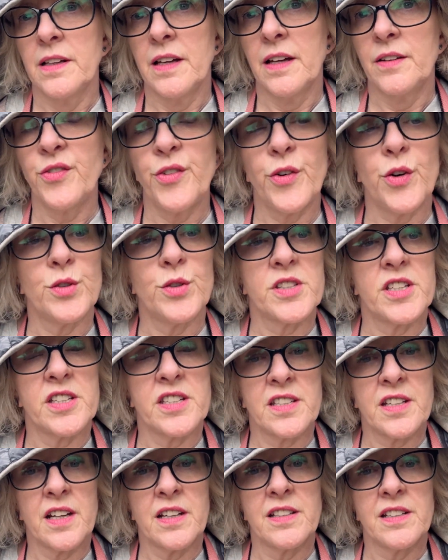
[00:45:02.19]
Of course, it
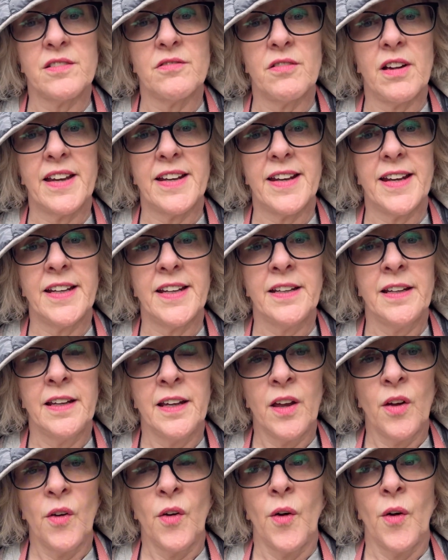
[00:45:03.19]
started raining,
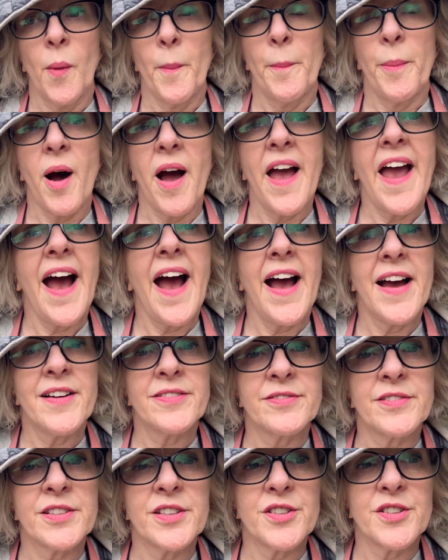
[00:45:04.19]
but I
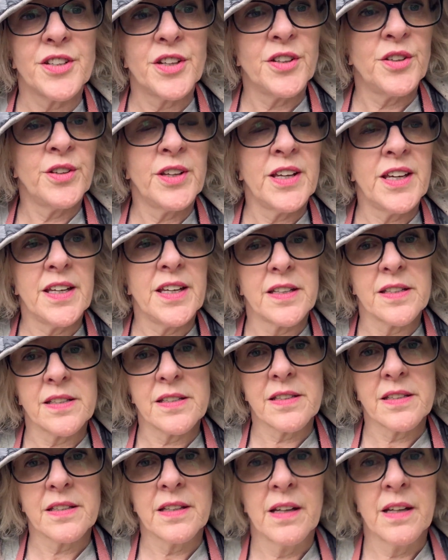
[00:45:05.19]
have to show you
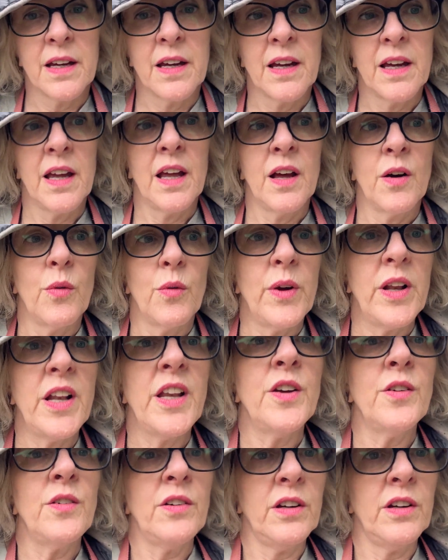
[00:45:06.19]
this. Will
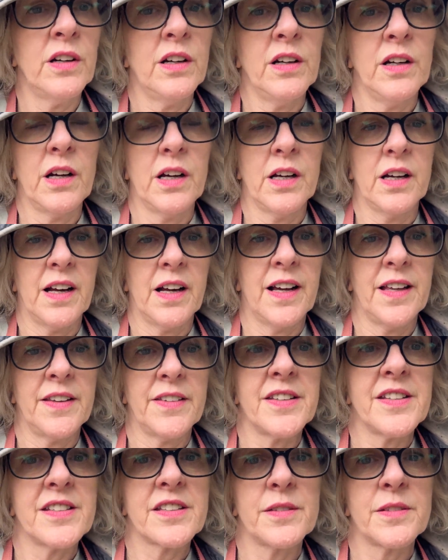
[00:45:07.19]
you look at
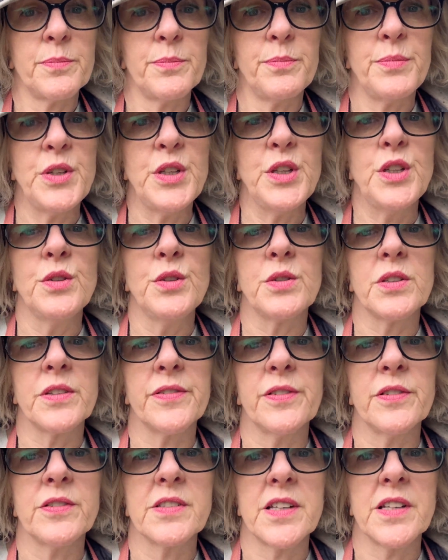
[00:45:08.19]
this
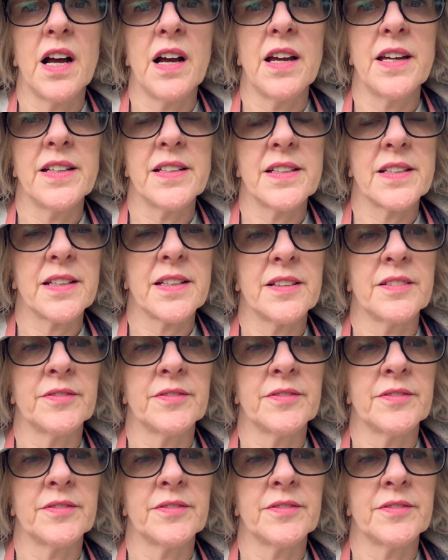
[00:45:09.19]
beautiful sight?